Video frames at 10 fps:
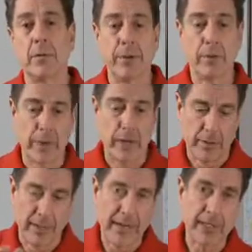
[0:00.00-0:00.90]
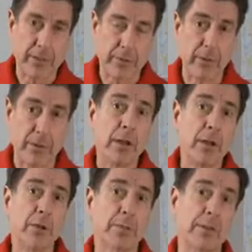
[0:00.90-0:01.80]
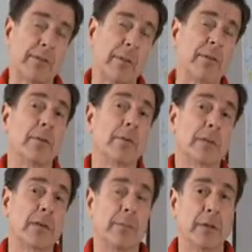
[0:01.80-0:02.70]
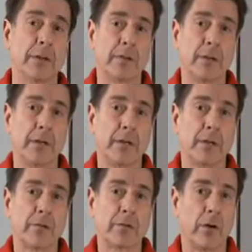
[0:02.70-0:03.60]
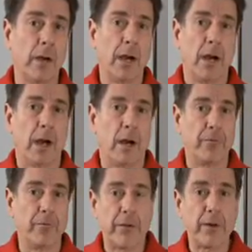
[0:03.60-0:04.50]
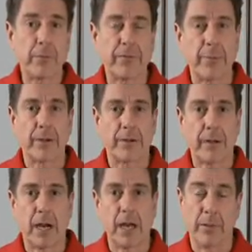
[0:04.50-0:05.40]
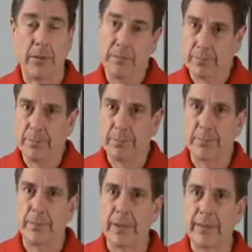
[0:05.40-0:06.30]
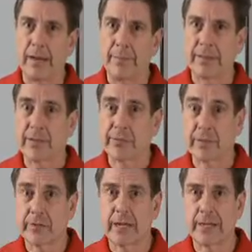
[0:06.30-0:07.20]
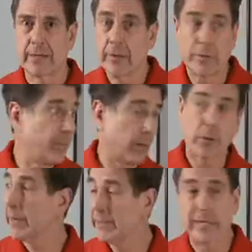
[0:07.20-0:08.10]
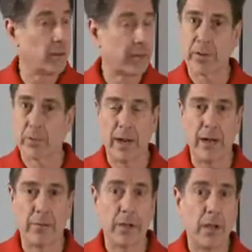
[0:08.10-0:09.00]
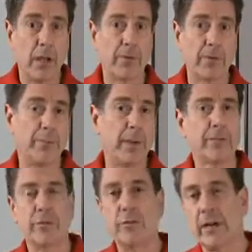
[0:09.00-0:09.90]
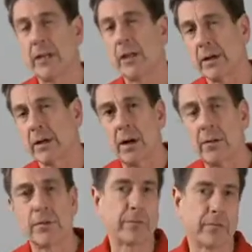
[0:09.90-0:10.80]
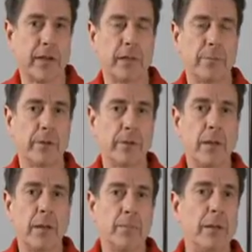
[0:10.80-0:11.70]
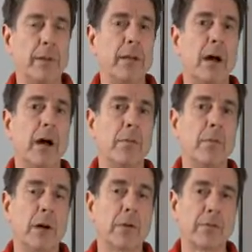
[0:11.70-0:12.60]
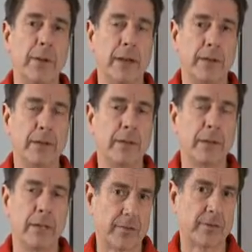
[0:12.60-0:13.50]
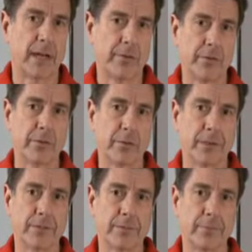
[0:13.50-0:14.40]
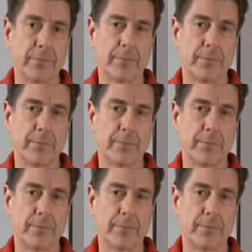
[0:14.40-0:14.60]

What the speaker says: But be aware that by hitting the dirt, you could be susceptible to skip bullets. So a very brief amount of time, and by that I mean less than a second, spent quickly looking around for the best genuine cover that's available may be time well spent in this kind of situation.